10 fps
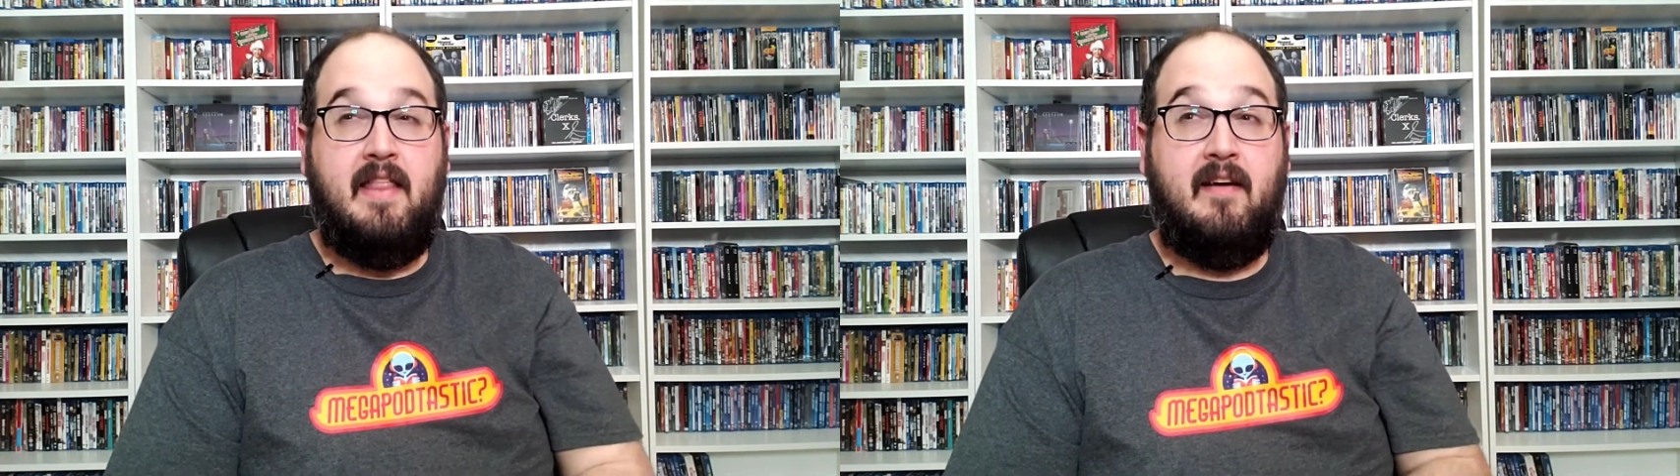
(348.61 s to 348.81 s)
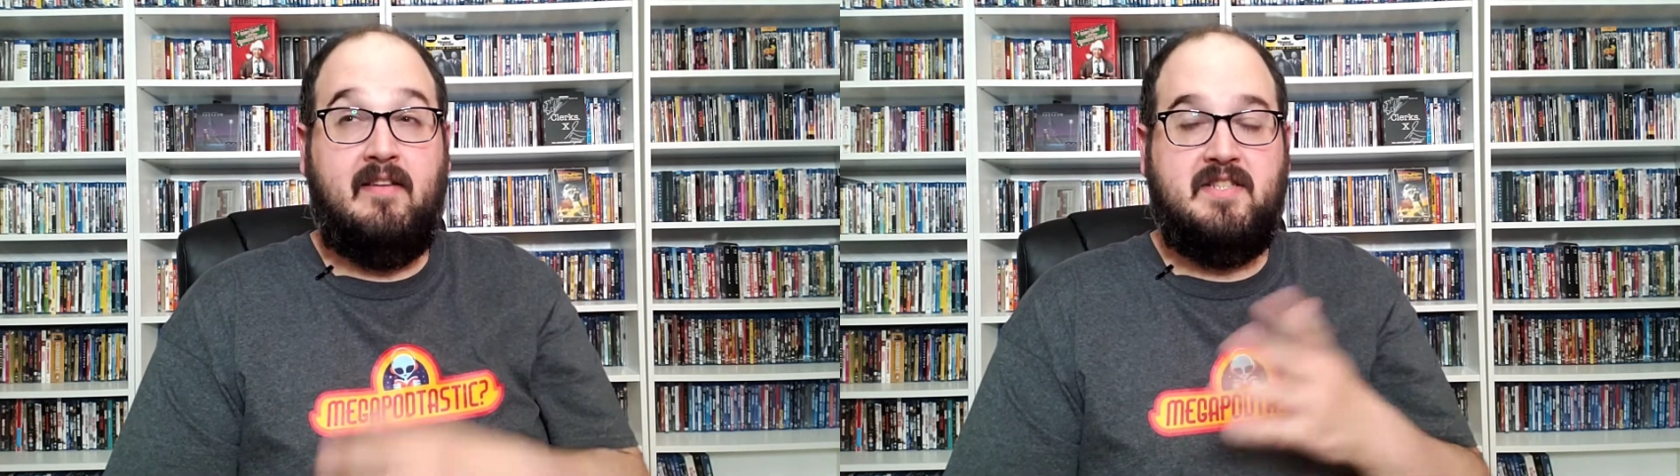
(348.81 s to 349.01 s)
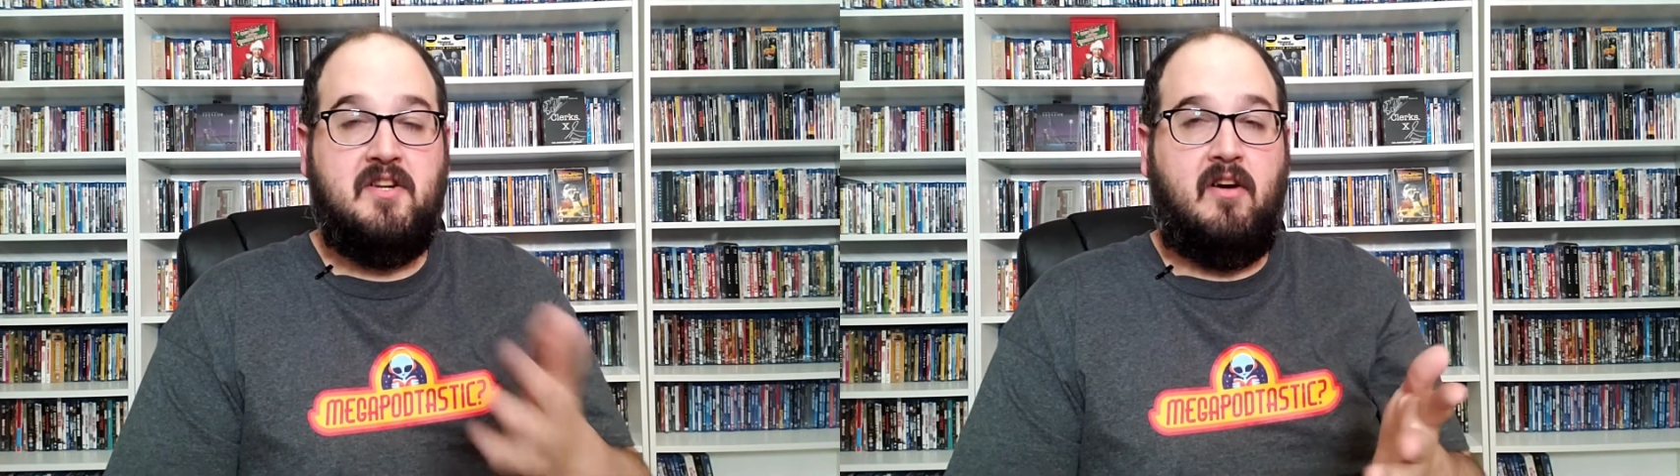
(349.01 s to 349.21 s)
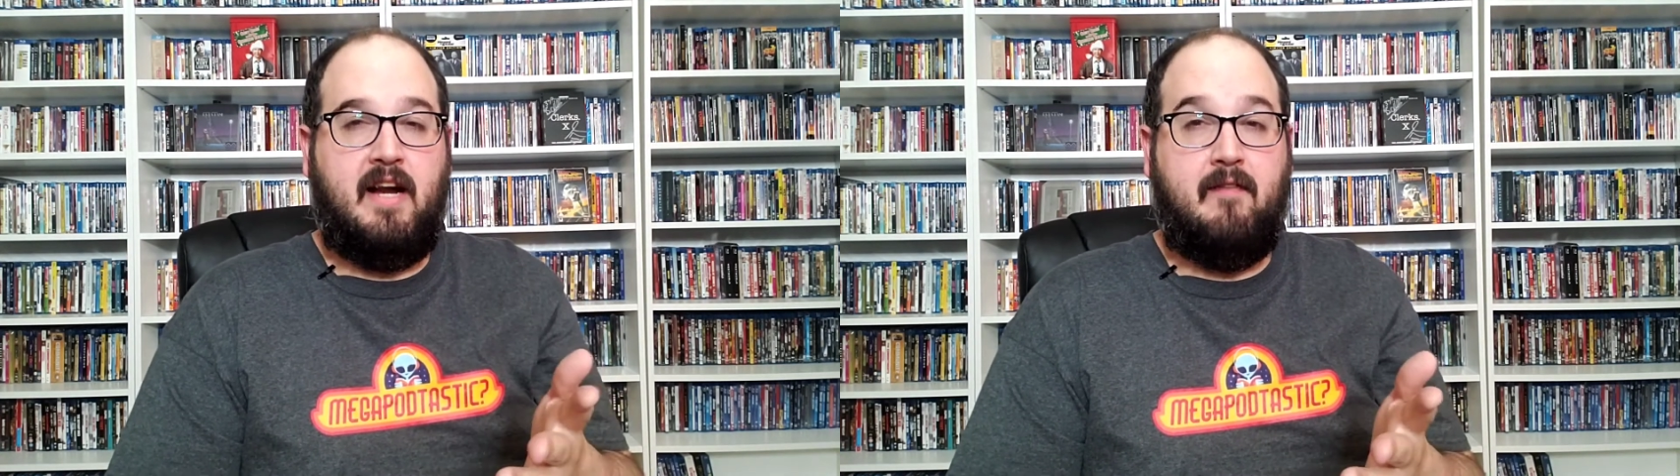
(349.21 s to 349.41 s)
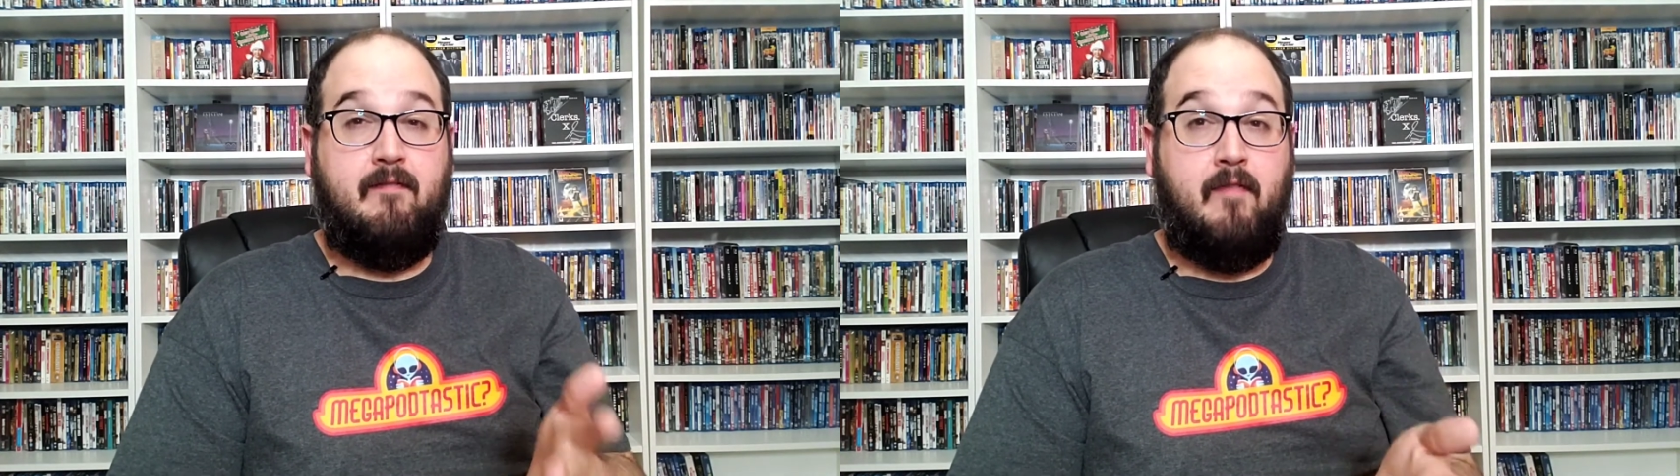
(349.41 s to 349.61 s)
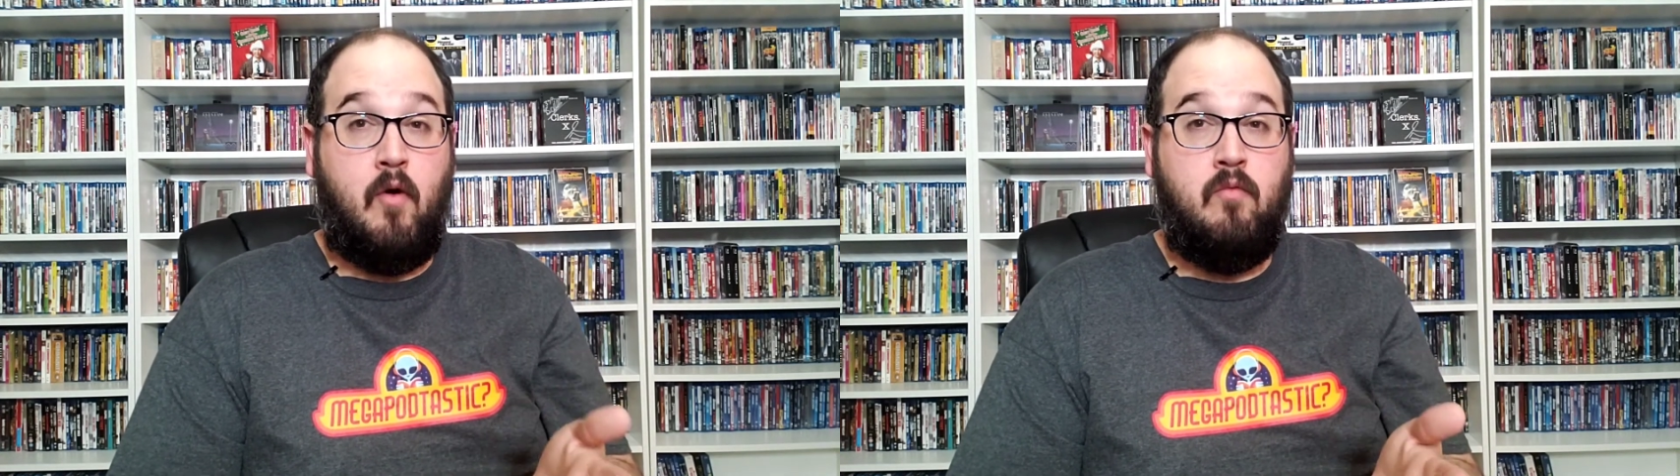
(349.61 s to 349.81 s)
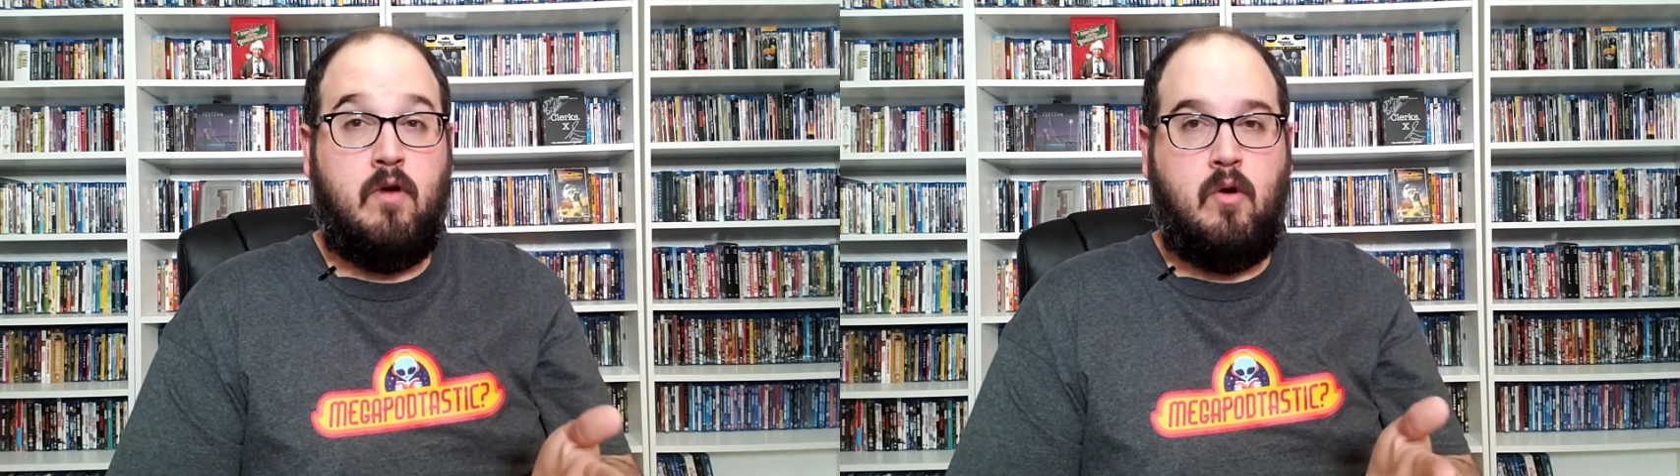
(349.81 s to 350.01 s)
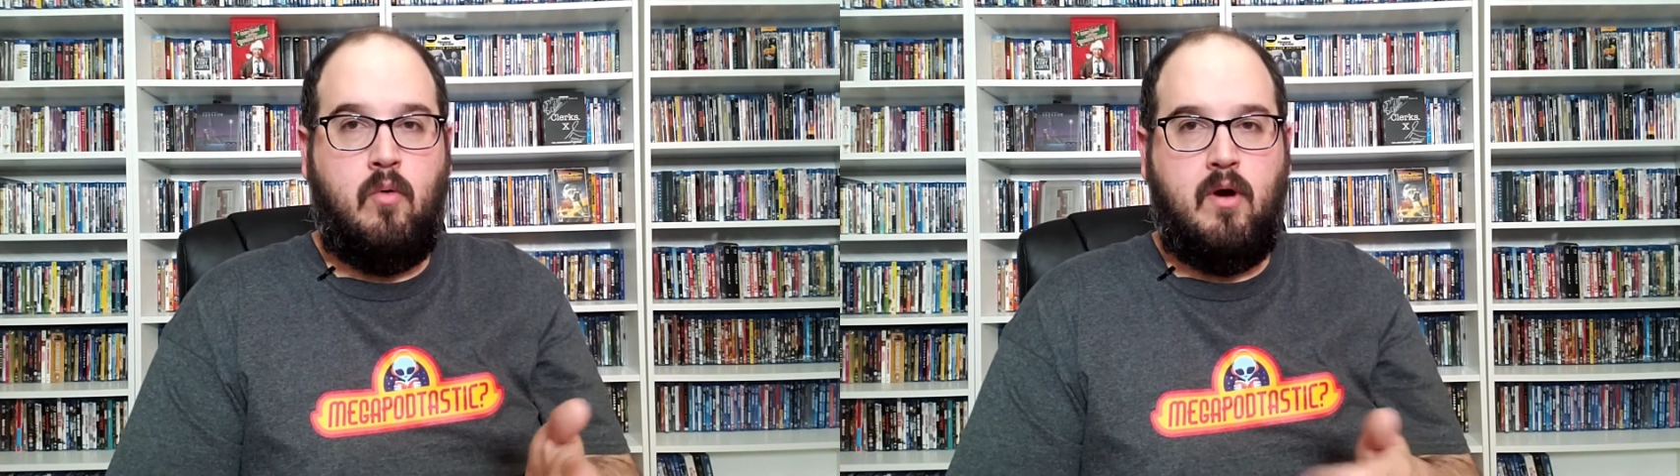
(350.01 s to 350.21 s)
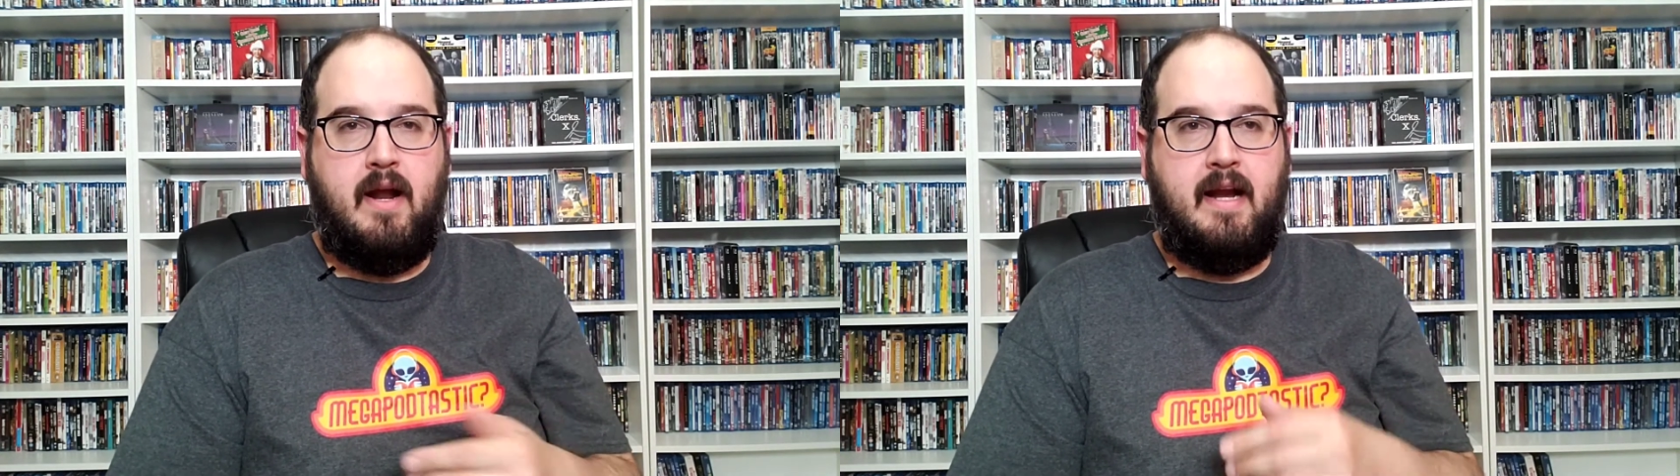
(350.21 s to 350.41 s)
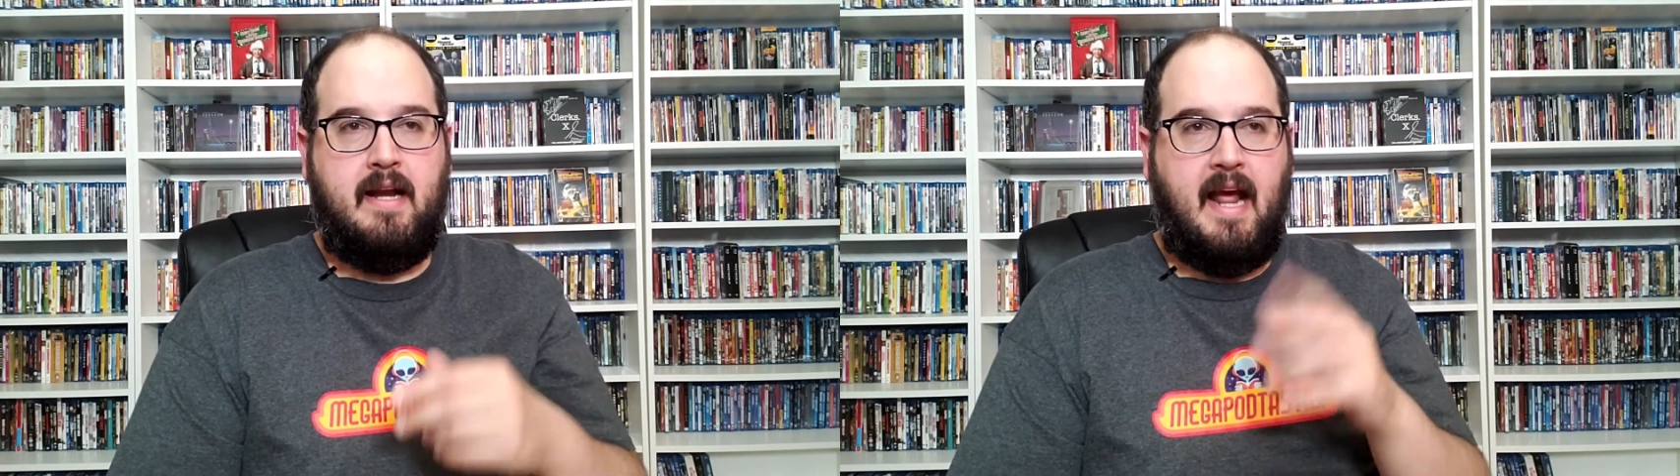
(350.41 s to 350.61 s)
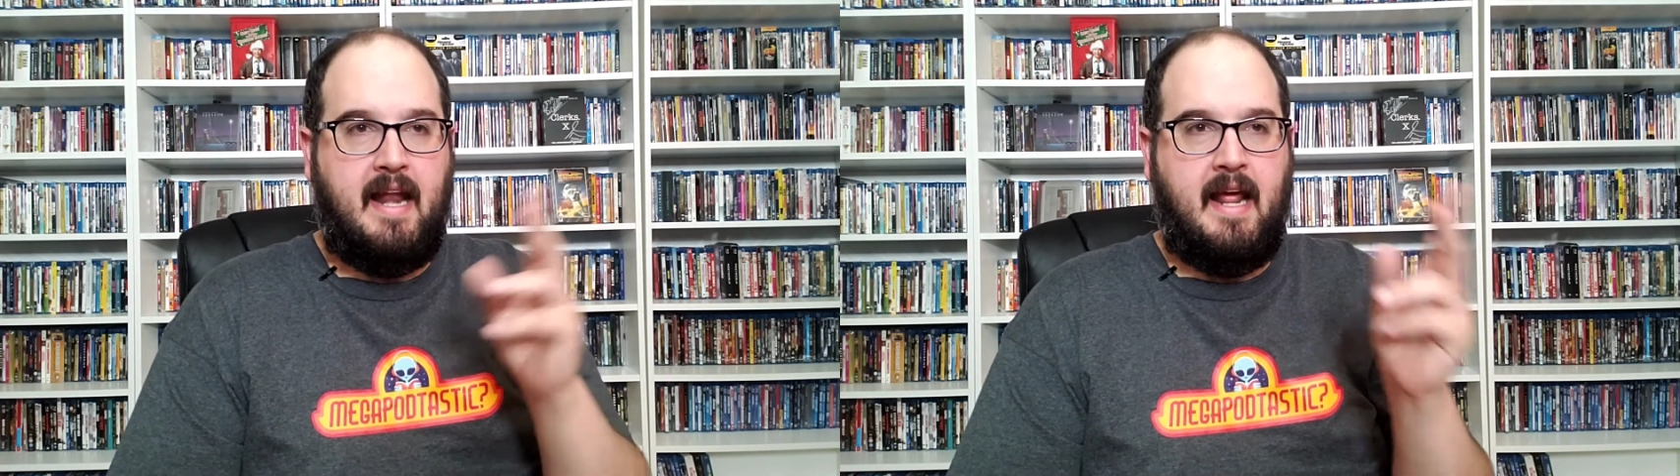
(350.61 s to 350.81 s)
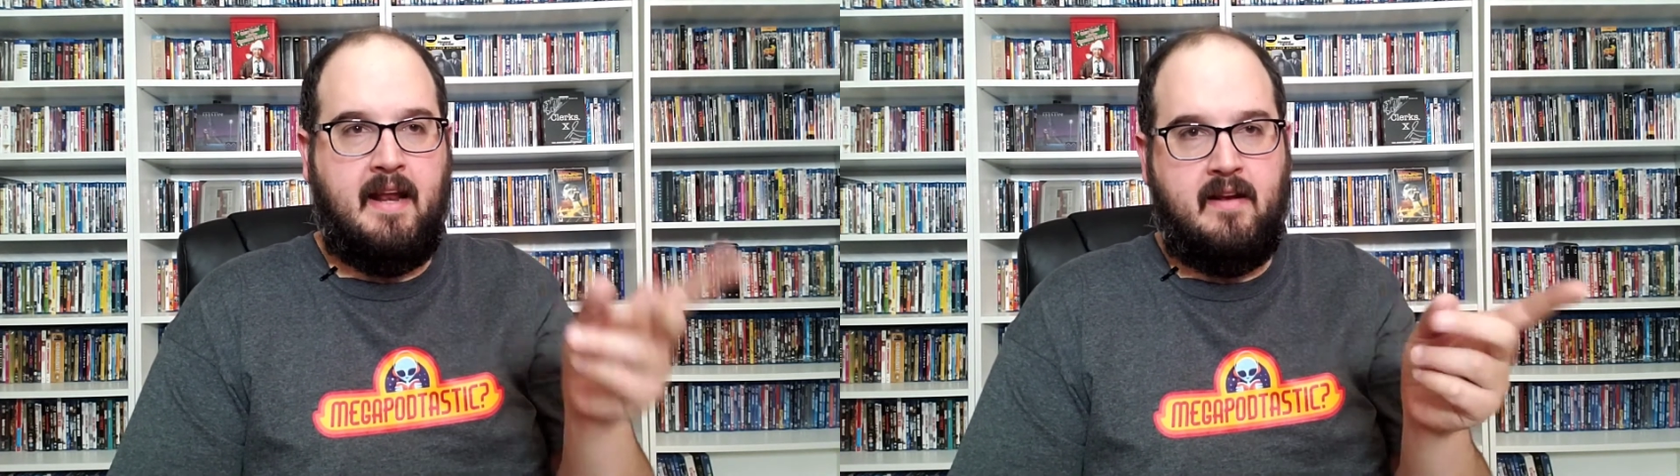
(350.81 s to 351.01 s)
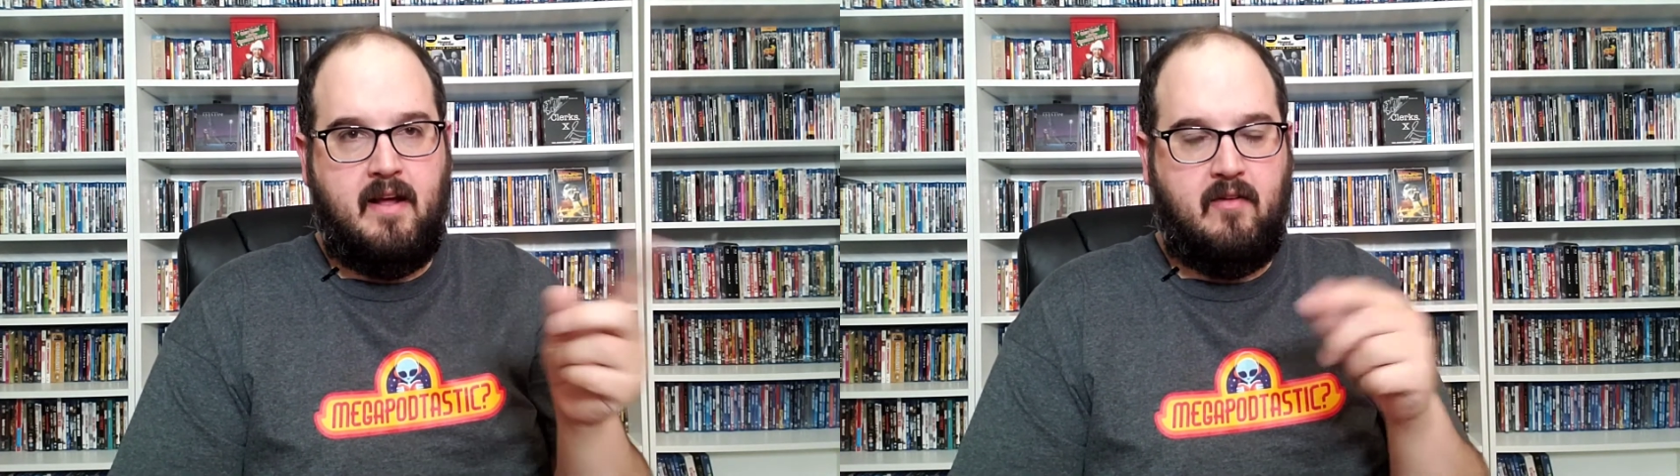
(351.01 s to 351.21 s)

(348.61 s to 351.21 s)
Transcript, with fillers: than listen to like a phone recording and then